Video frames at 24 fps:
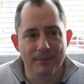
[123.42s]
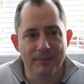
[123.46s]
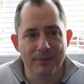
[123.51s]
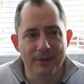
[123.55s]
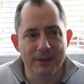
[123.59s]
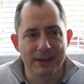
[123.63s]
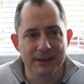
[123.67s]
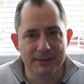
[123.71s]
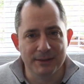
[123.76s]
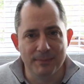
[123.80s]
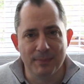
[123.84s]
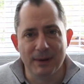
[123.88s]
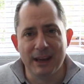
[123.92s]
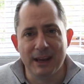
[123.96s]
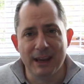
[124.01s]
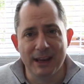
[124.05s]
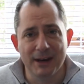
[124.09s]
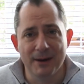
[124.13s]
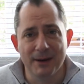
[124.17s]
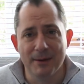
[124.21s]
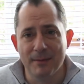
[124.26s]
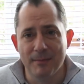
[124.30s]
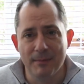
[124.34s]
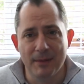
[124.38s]
There's a
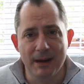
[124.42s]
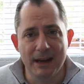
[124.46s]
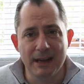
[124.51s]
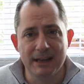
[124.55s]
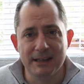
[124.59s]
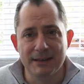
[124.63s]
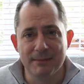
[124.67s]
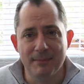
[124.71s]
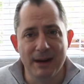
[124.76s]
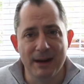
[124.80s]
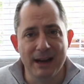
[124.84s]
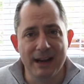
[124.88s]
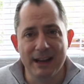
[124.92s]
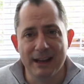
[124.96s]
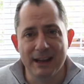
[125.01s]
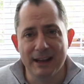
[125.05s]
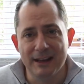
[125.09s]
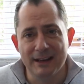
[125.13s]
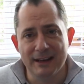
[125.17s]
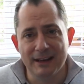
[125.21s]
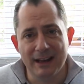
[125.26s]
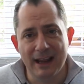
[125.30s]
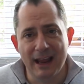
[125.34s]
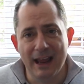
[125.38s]
beginner,
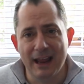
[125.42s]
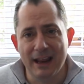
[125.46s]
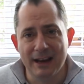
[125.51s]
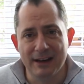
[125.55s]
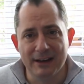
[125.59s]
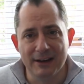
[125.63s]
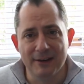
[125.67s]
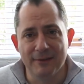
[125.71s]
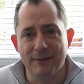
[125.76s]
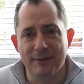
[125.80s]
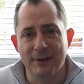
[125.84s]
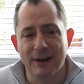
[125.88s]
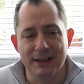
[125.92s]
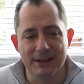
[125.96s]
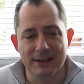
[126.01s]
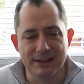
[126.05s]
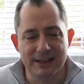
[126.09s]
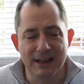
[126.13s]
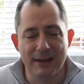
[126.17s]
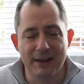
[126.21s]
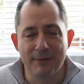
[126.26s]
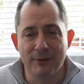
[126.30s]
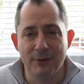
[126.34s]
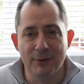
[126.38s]
intermediate and an
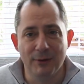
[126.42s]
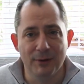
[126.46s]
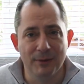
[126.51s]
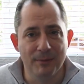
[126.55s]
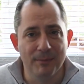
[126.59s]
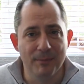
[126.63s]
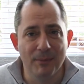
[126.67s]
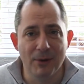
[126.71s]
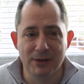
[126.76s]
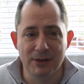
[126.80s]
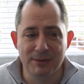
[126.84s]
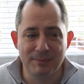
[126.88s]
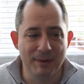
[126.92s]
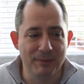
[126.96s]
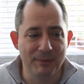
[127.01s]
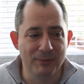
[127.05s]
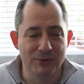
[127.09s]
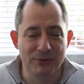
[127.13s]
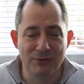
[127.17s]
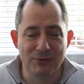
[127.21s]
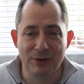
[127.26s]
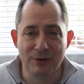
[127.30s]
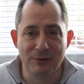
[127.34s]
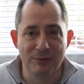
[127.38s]
advanced level, and most people
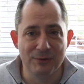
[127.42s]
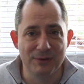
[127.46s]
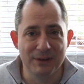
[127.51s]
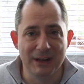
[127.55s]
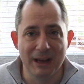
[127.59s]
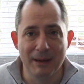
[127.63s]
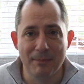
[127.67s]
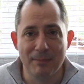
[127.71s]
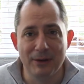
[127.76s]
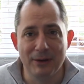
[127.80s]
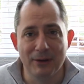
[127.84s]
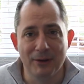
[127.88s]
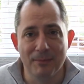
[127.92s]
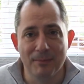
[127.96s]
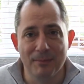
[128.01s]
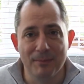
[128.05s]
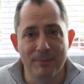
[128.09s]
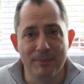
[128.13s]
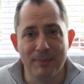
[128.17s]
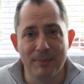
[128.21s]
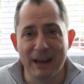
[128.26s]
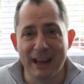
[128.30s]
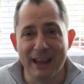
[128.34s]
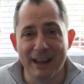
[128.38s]
struggle to get beyond
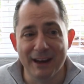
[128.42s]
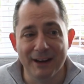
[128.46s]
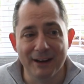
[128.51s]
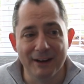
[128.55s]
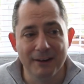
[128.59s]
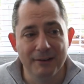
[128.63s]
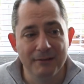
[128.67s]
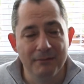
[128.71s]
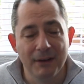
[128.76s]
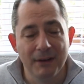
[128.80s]
beginner.